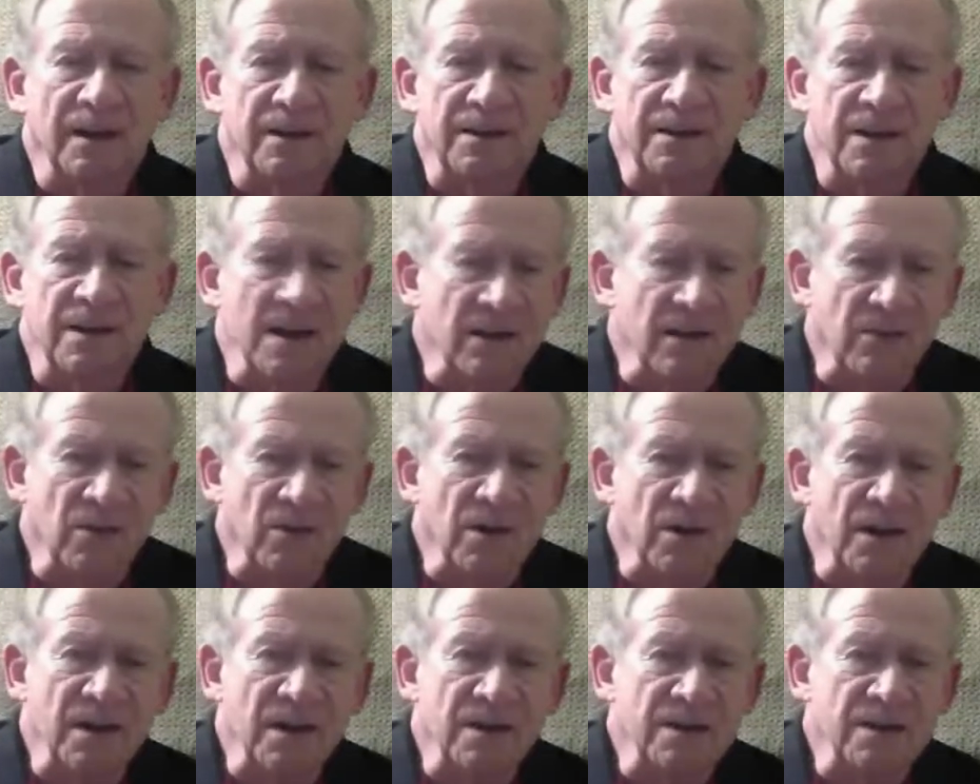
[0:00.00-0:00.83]

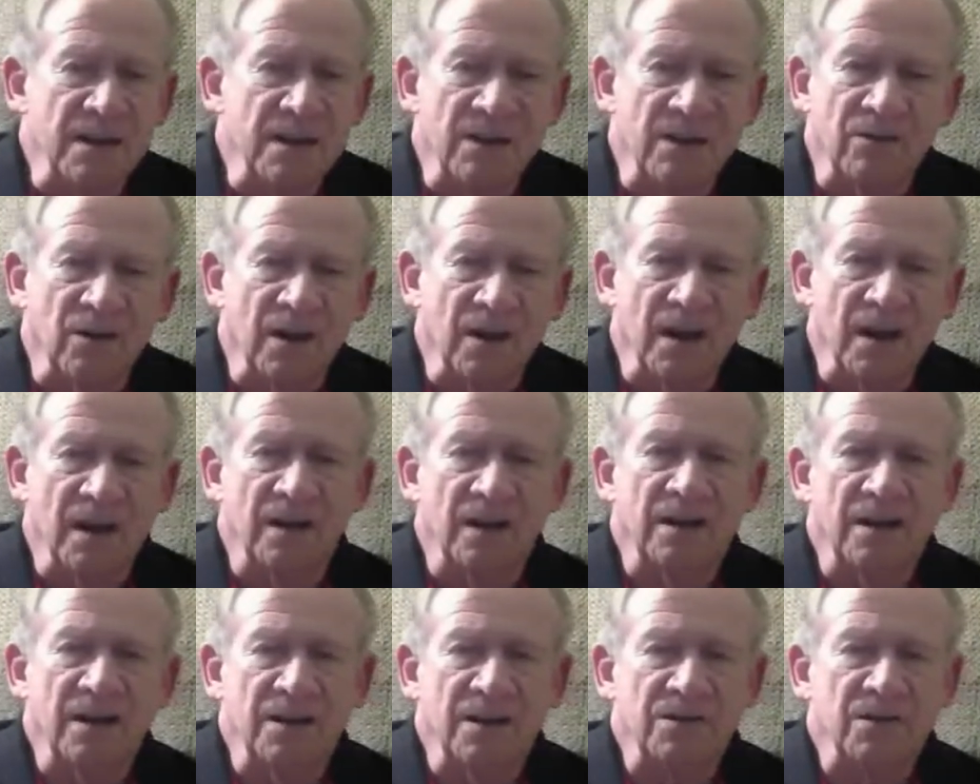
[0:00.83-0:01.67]
He'd never had
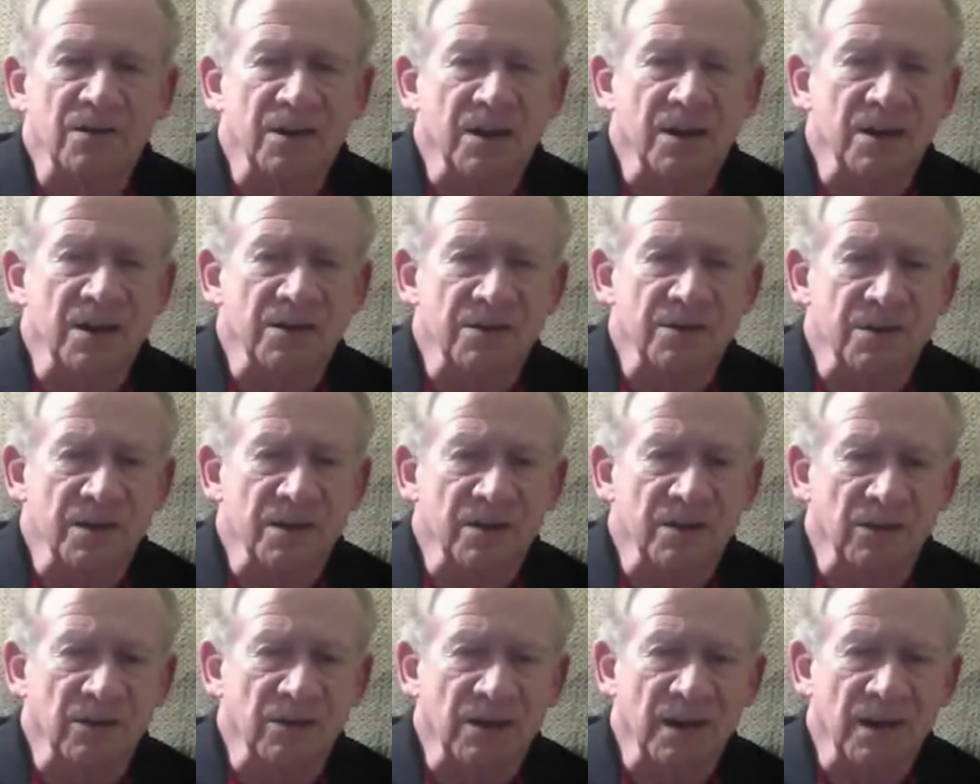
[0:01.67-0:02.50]
an education,
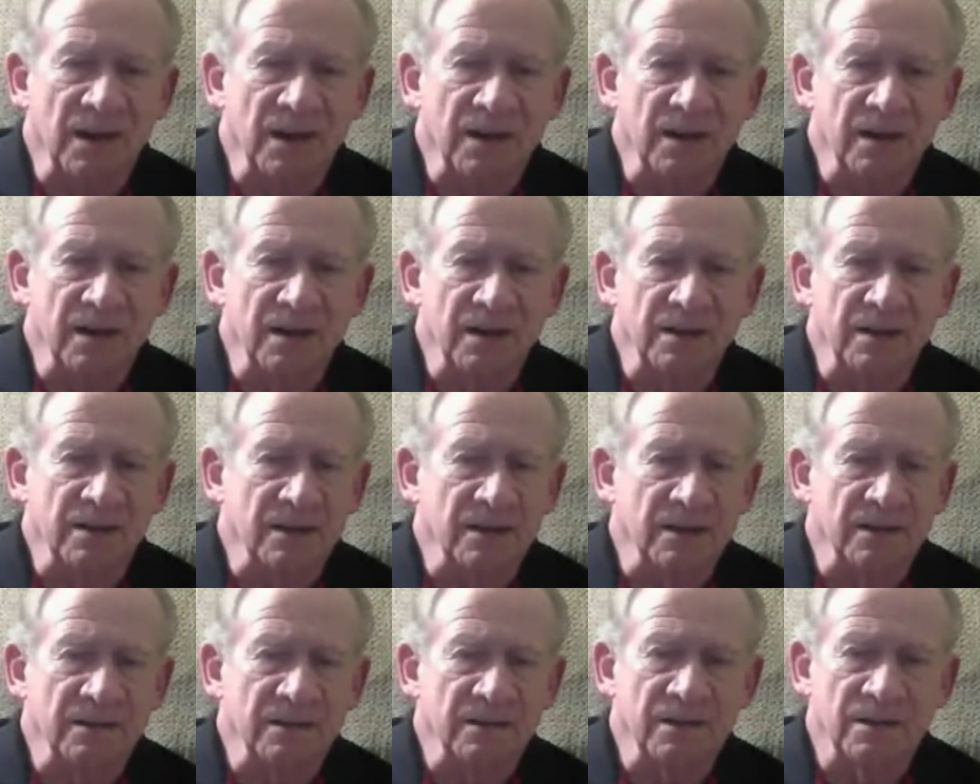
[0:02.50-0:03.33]
never had
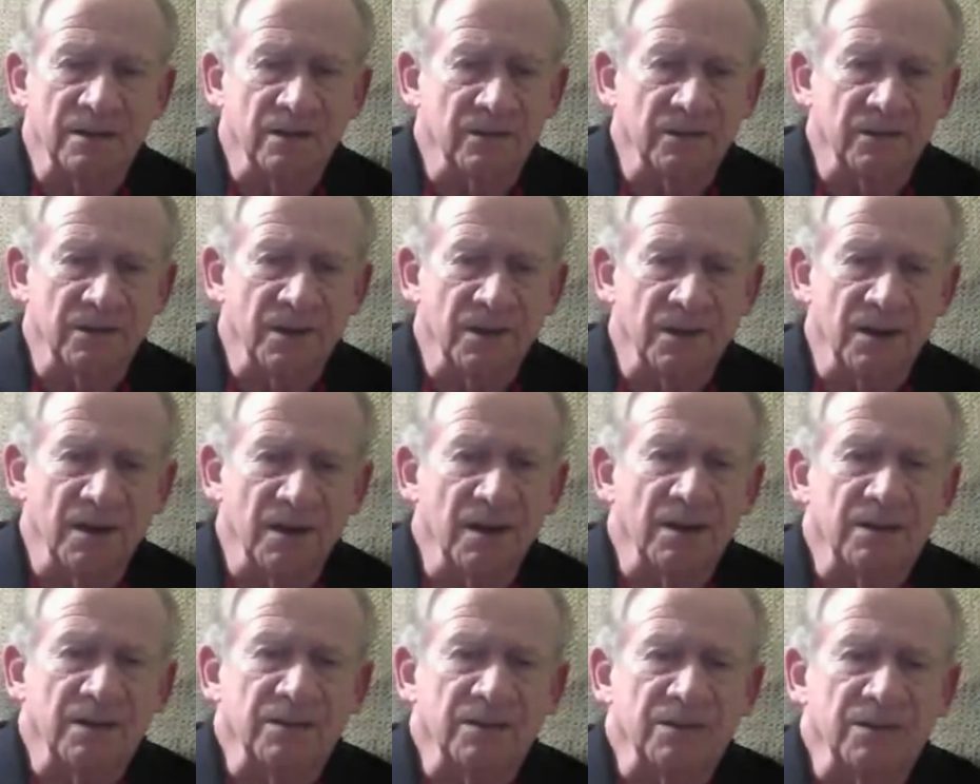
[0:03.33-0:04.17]
anything,
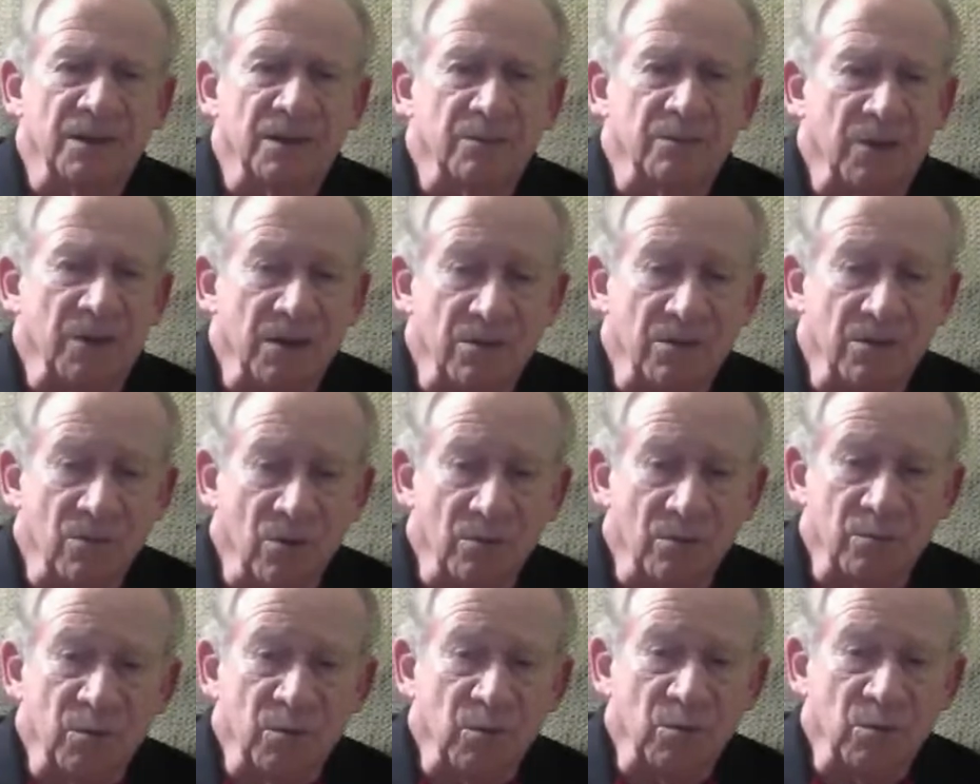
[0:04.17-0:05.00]
except he
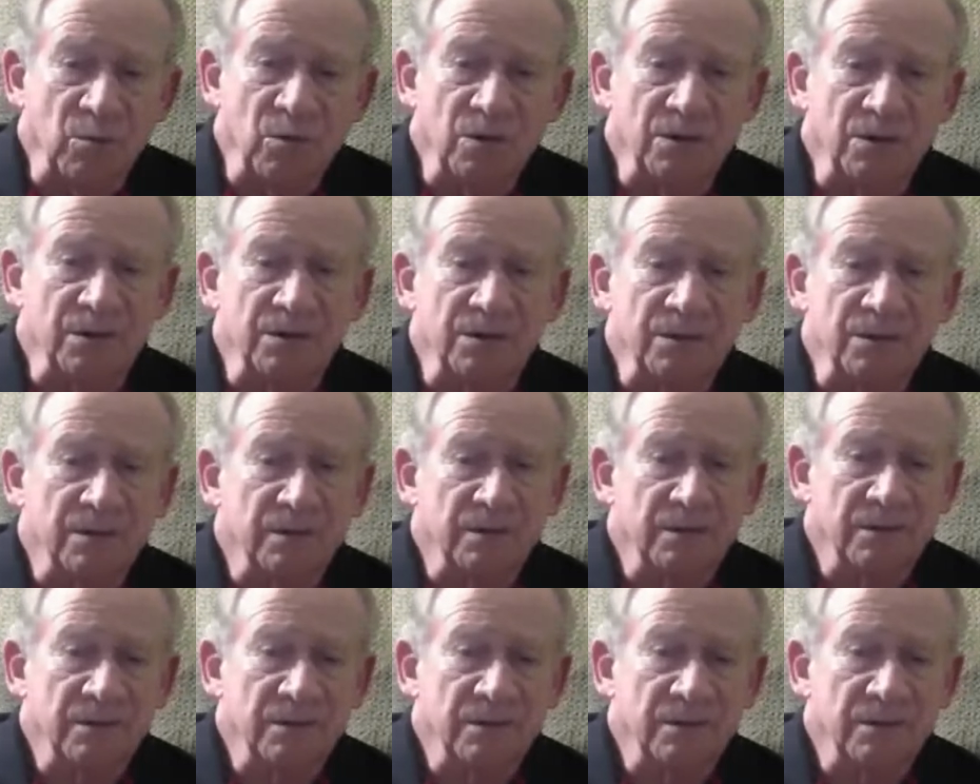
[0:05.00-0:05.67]
grew up in the woods.